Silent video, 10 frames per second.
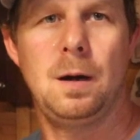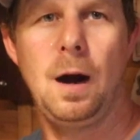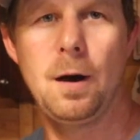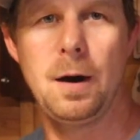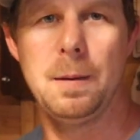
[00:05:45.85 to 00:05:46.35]

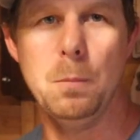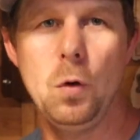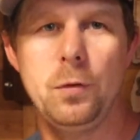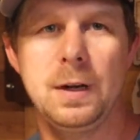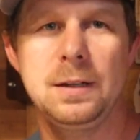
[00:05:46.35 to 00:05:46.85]
All right,
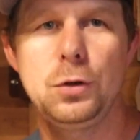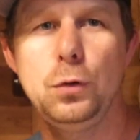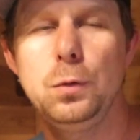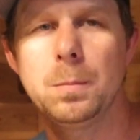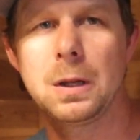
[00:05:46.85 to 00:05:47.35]
moving
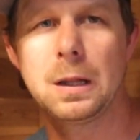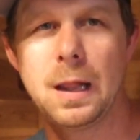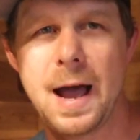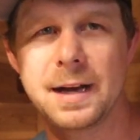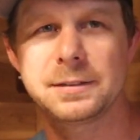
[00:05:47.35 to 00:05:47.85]
to Mille
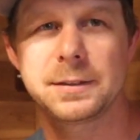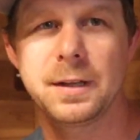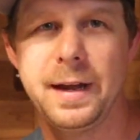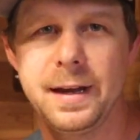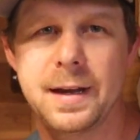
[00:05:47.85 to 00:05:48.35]
Lacs
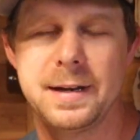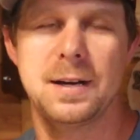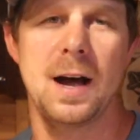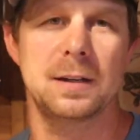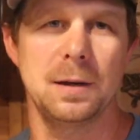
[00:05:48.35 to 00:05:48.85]
Lake, I
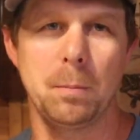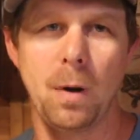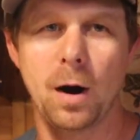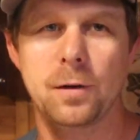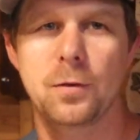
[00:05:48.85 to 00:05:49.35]
talked to
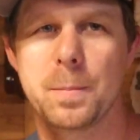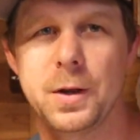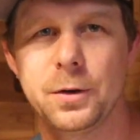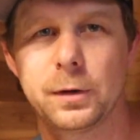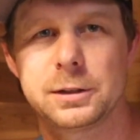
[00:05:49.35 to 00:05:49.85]
Mark from
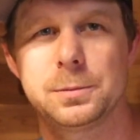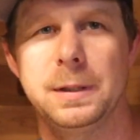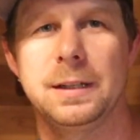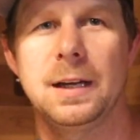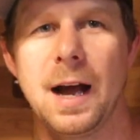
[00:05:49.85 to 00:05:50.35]
the
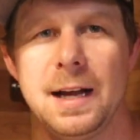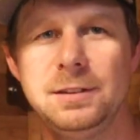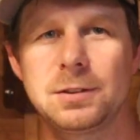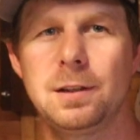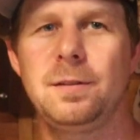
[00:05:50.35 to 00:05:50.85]
Norseman
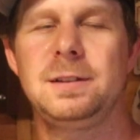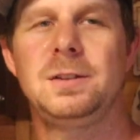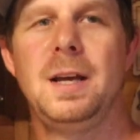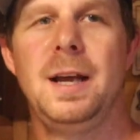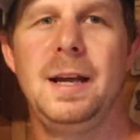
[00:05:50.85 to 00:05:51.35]
Guide
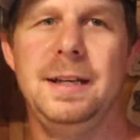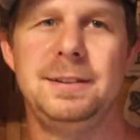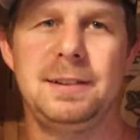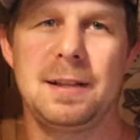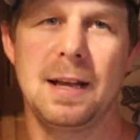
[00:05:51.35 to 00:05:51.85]
Service. He
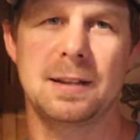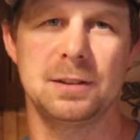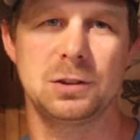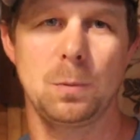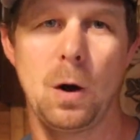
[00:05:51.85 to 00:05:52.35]
said that
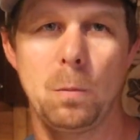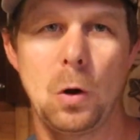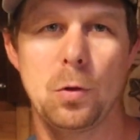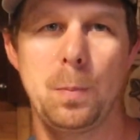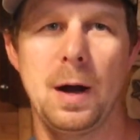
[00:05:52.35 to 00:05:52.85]
the
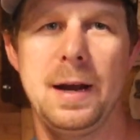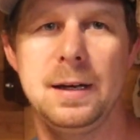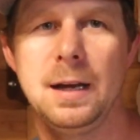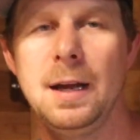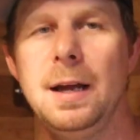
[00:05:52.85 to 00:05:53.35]
smallmouth
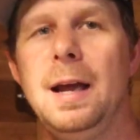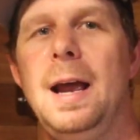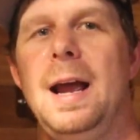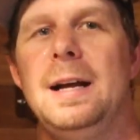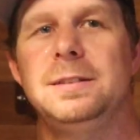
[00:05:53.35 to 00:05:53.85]
bite
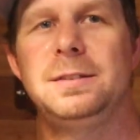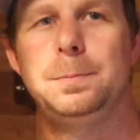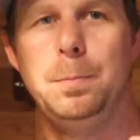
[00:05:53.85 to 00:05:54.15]
has